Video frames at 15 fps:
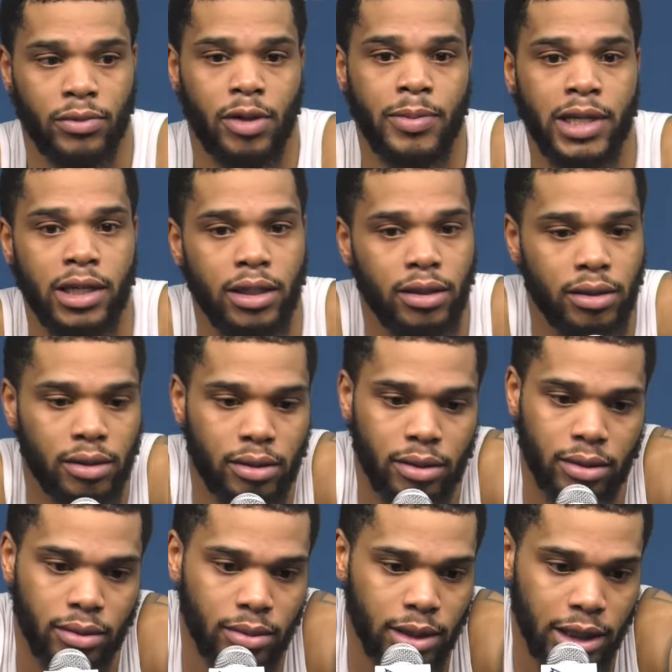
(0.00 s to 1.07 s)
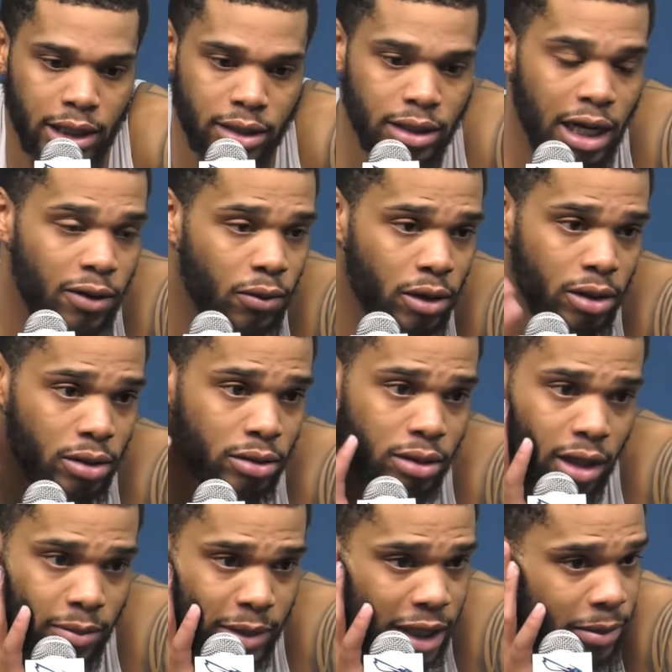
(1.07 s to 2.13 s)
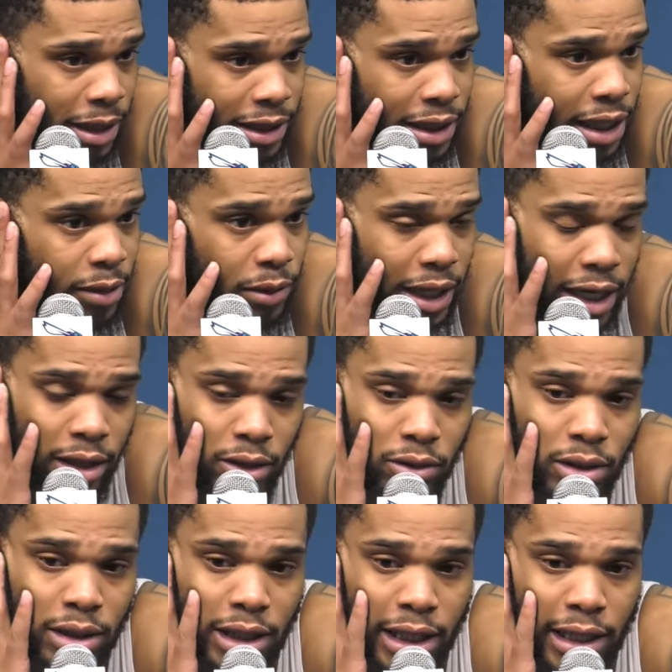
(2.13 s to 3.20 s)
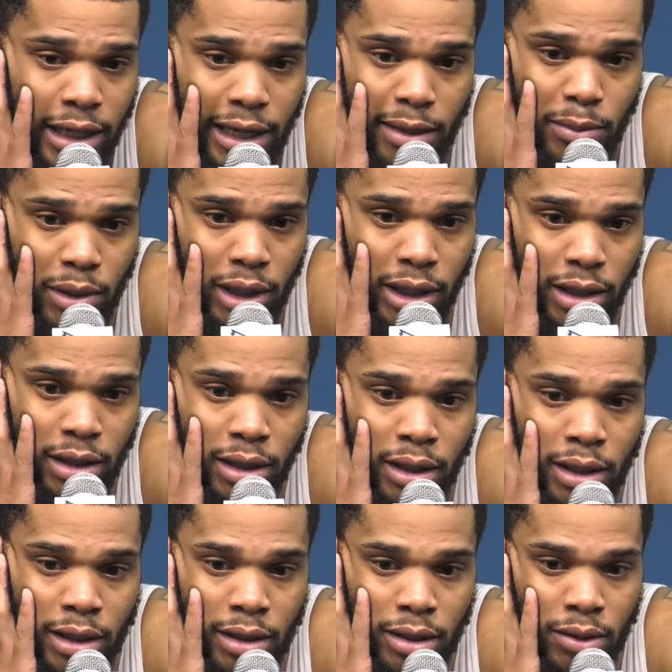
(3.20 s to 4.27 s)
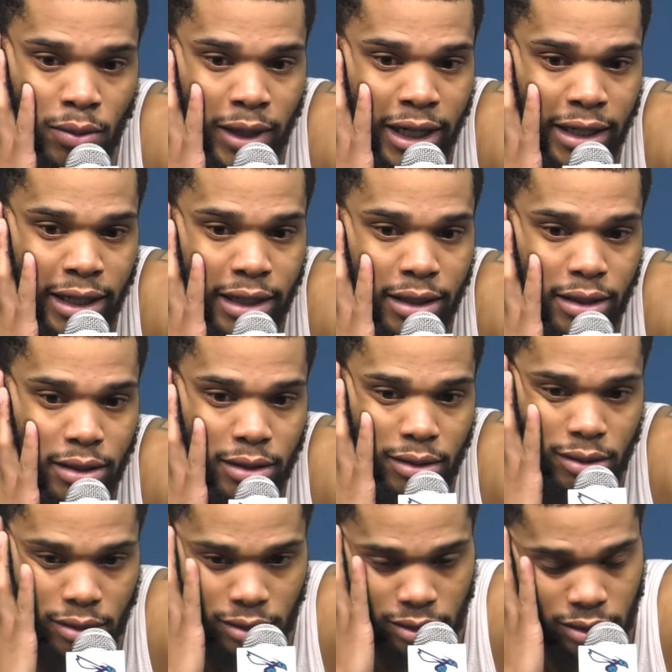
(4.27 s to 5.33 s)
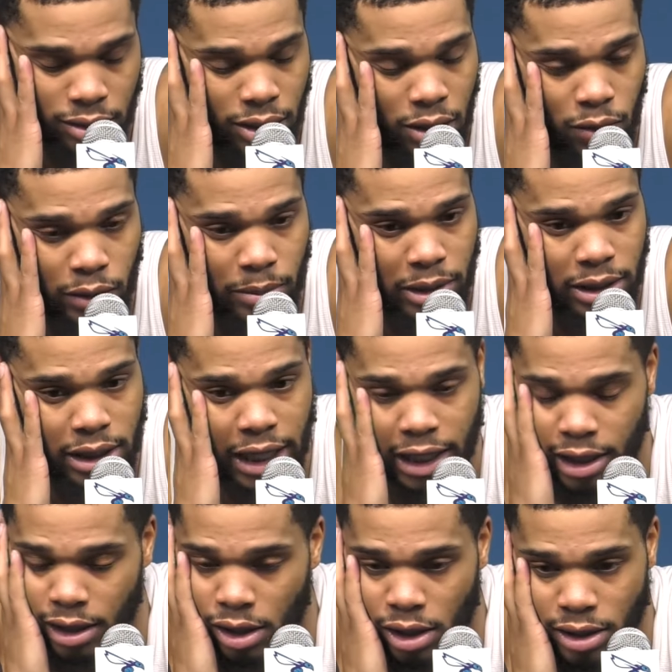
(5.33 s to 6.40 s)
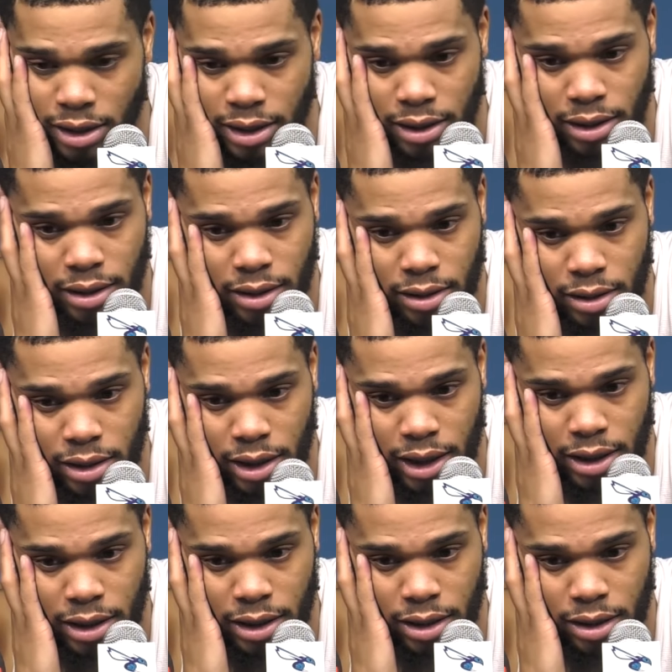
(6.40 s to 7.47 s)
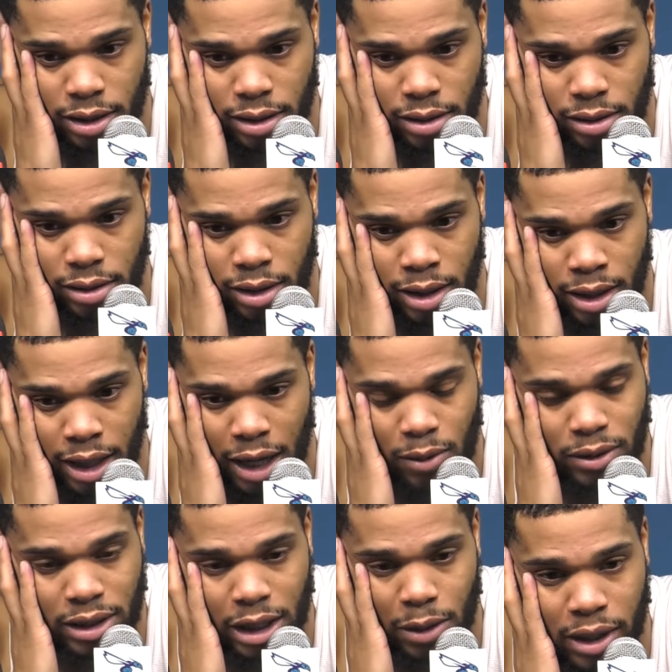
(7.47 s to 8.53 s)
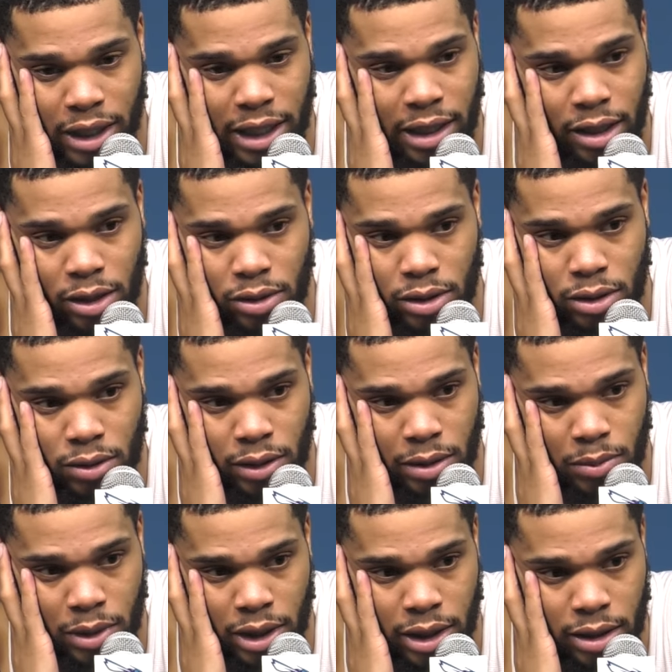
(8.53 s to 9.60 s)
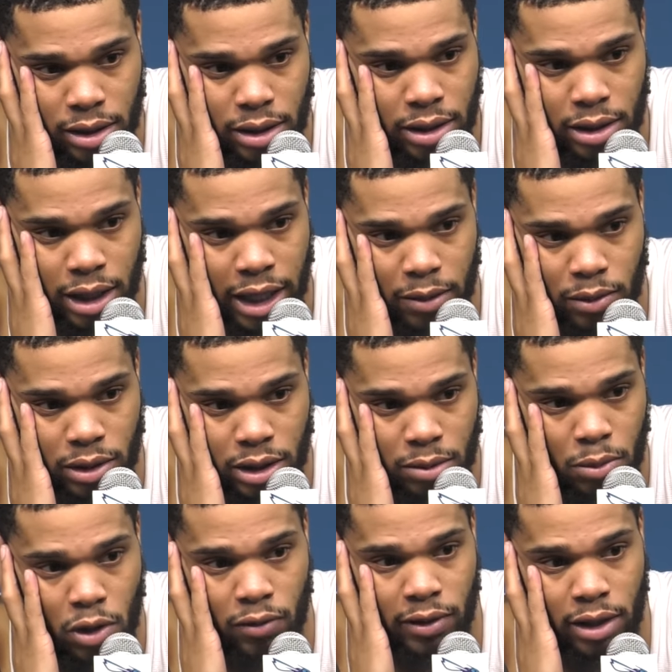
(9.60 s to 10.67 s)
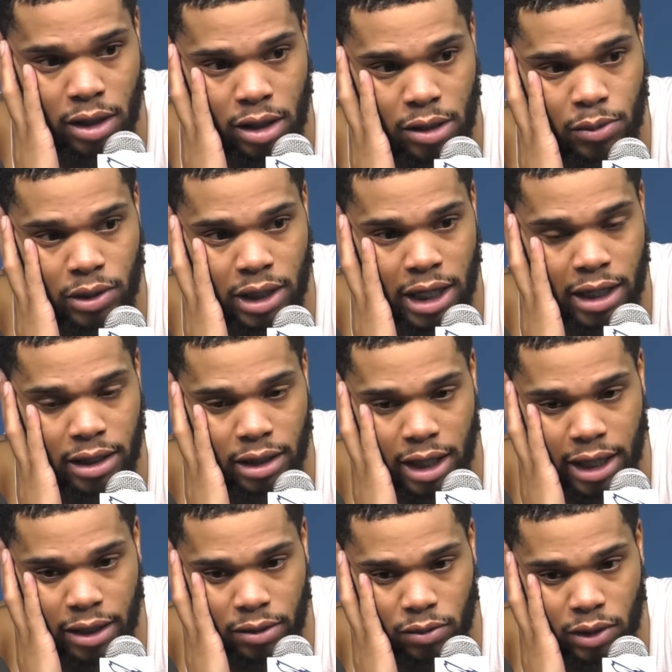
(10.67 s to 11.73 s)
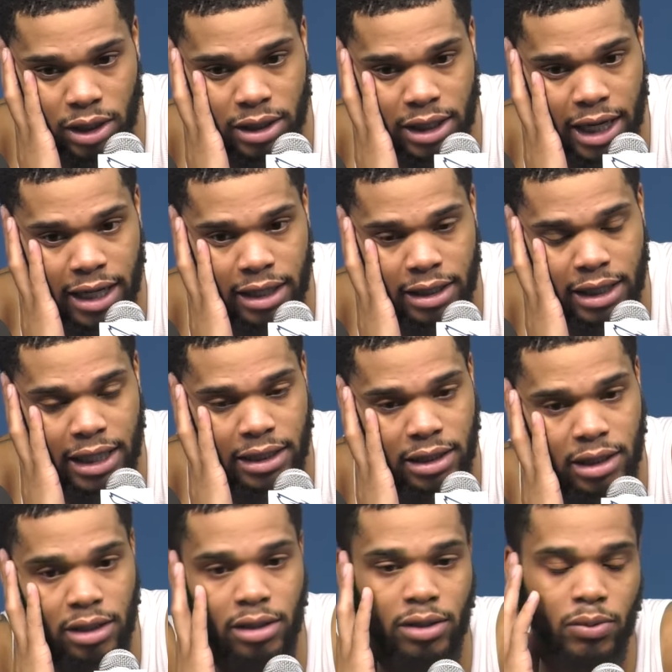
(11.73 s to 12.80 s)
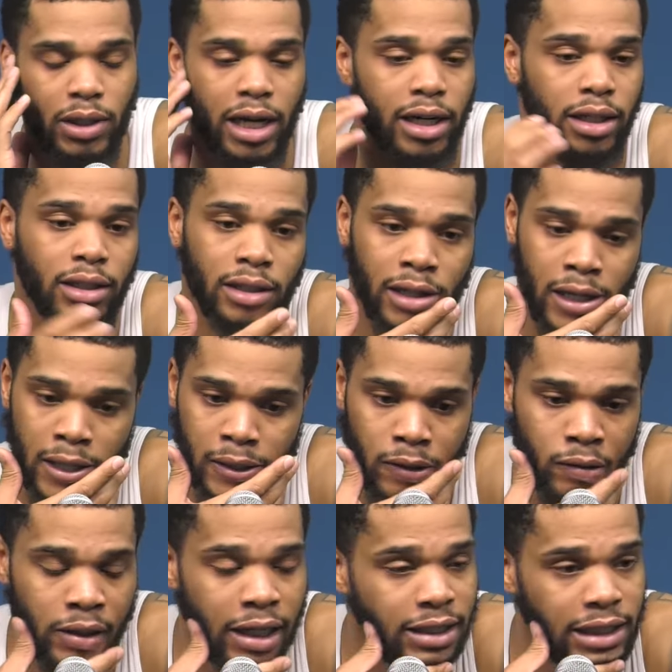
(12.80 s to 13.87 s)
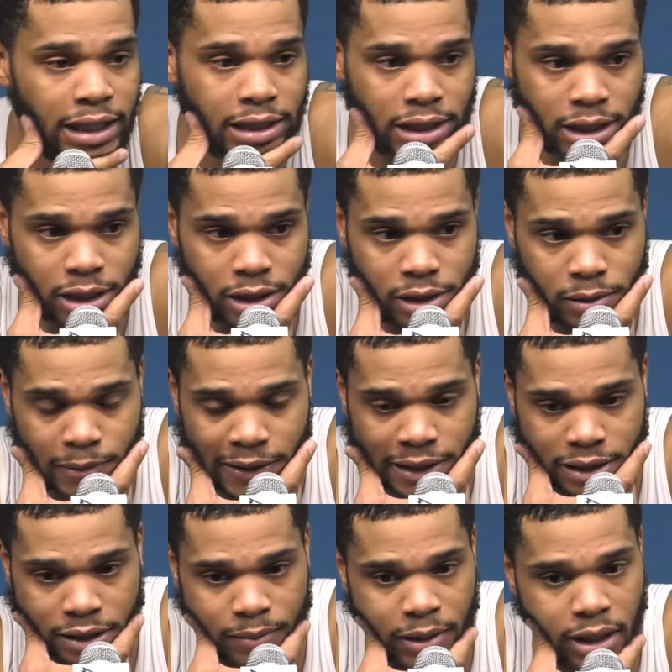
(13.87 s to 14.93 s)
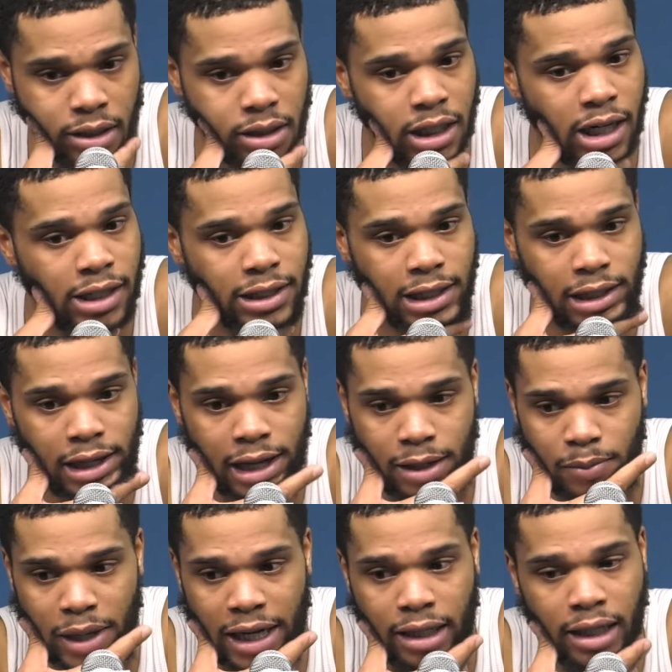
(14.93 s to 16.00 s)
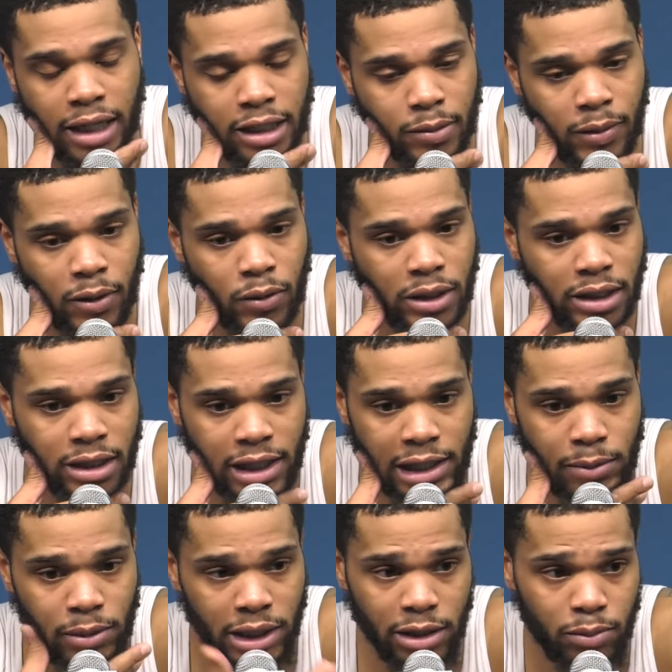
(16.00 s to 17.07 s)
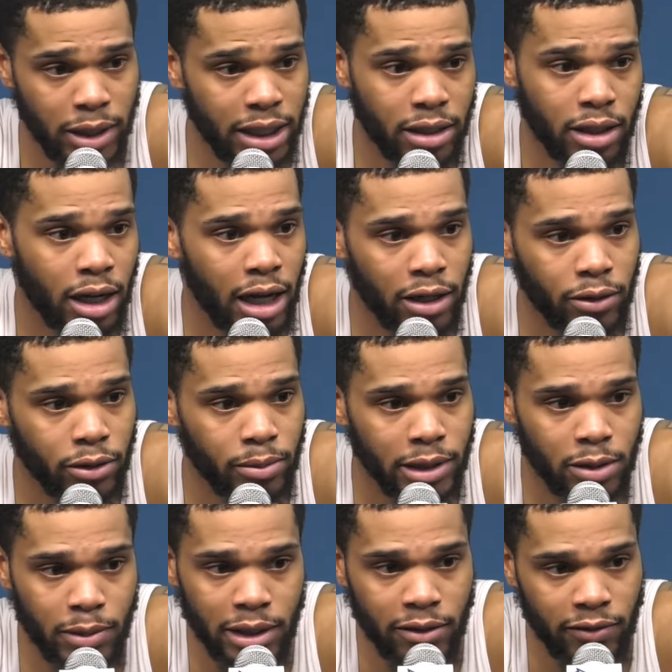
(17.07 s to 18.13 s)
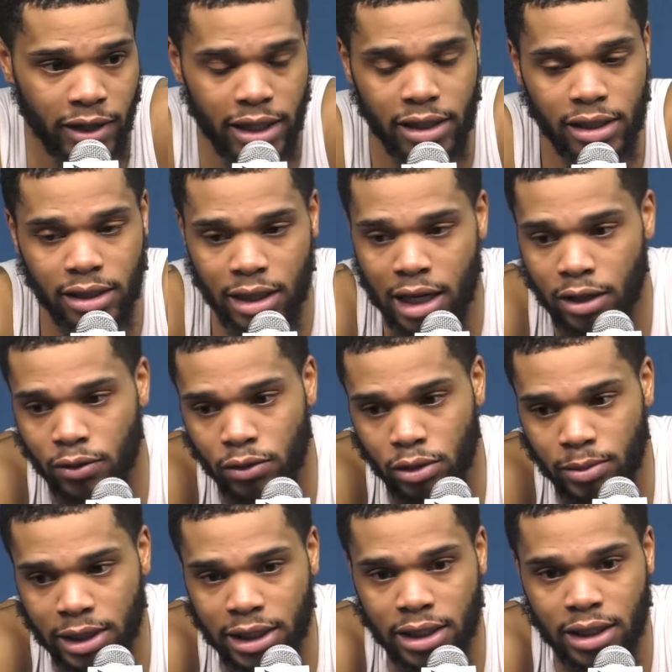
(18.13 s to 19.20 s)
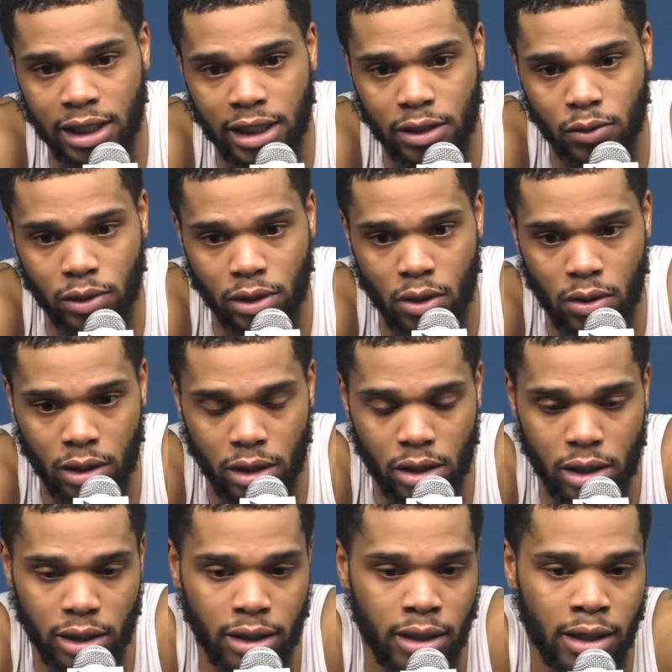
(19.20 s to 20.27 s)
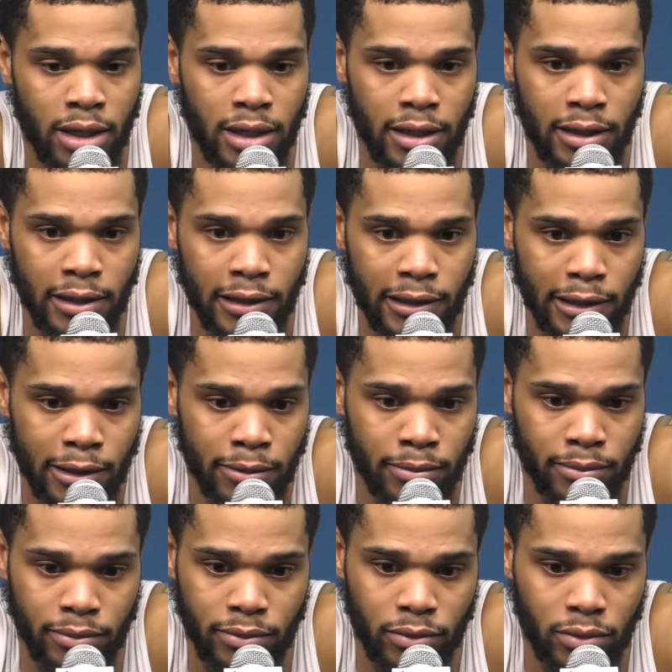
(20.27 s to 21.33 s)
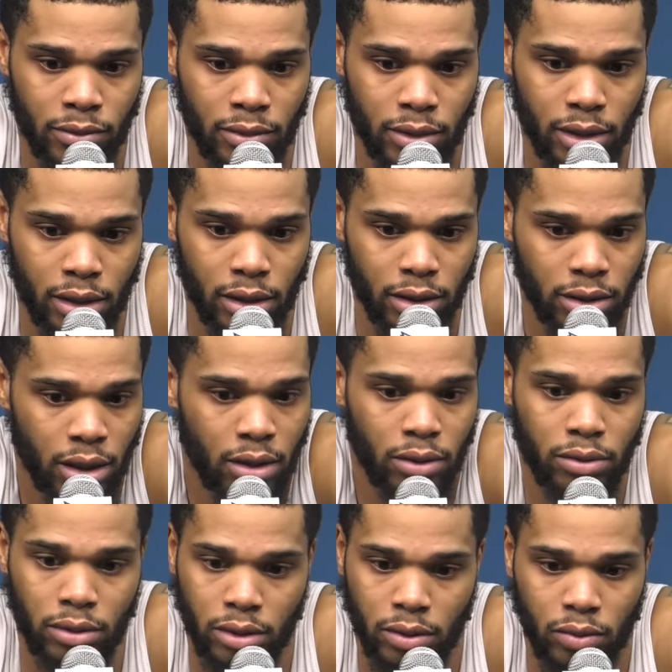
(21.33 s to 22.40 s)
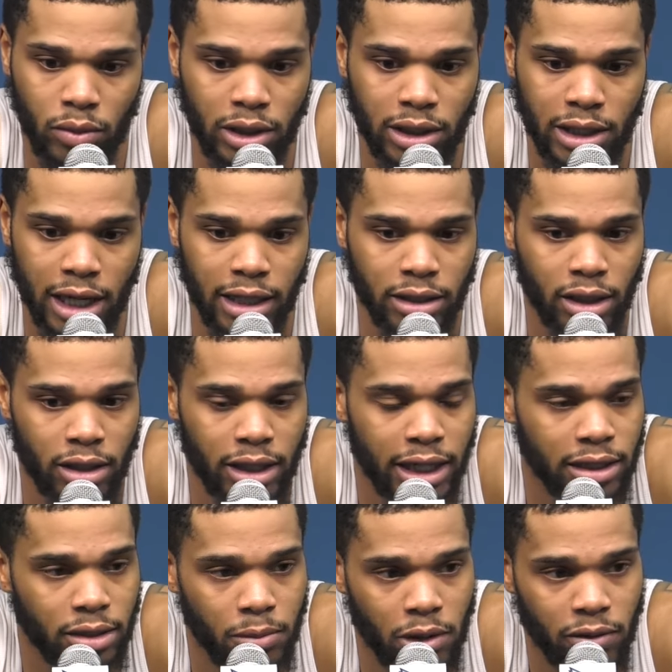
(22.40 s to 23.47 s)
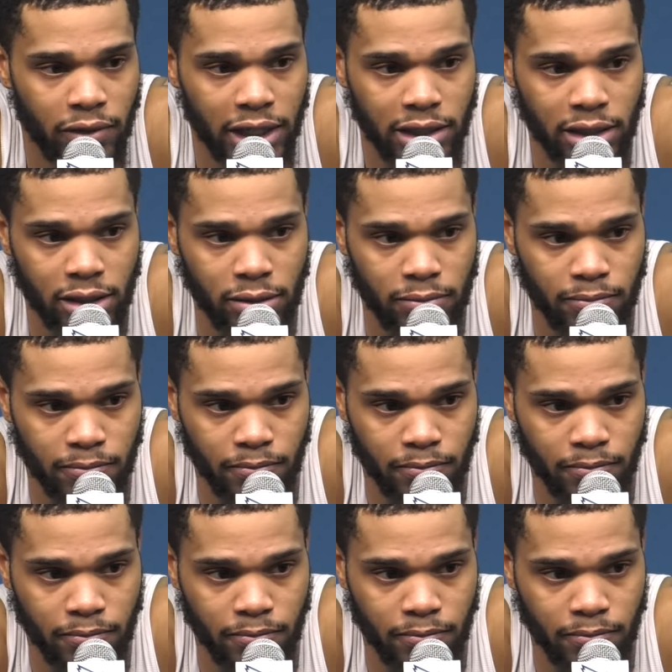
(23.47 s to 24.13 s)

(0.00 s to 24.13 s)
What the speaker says: I mean, he's not wrong. I mean, I'm not saying we got losing DNA, but the way that, you know, we've been taking losses and just, I wouldn't getting used to it, but it's like we're just moving on. We're not, like, really taking it that serious. We gotta take it serious, man. I mean, Terry's getting a lot of backlash about what he said, but he's been in the locker room. He's been a vet in his locker room, and he sees what's going on. So we just got to turn that into motivation.